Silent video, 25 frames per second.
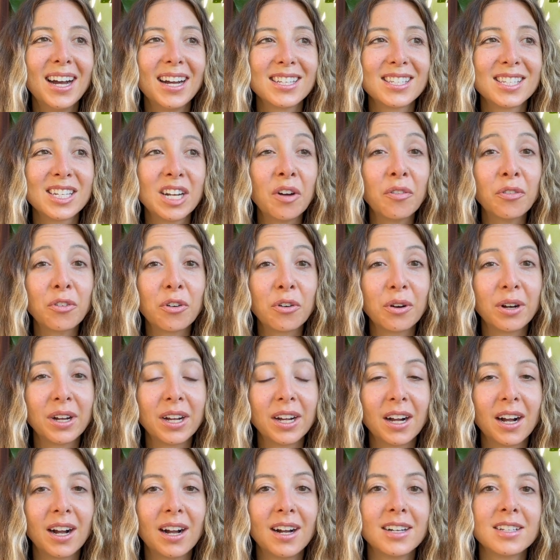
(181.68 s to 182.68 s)
stuff
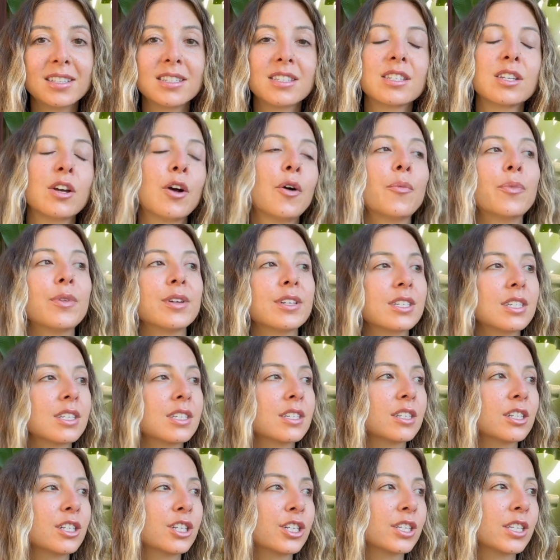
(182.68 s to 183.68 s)
going on. So this is
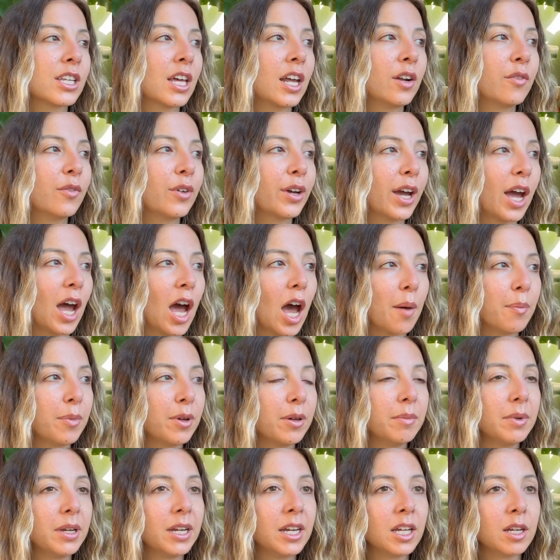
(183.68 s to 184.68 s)
just kind of like a happy
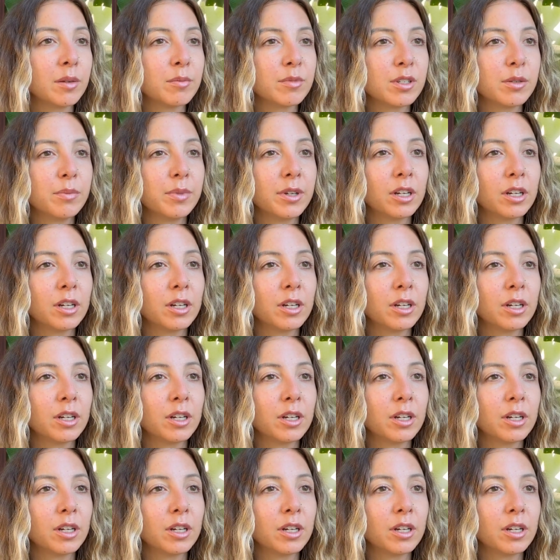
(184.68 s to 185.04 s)
medium to be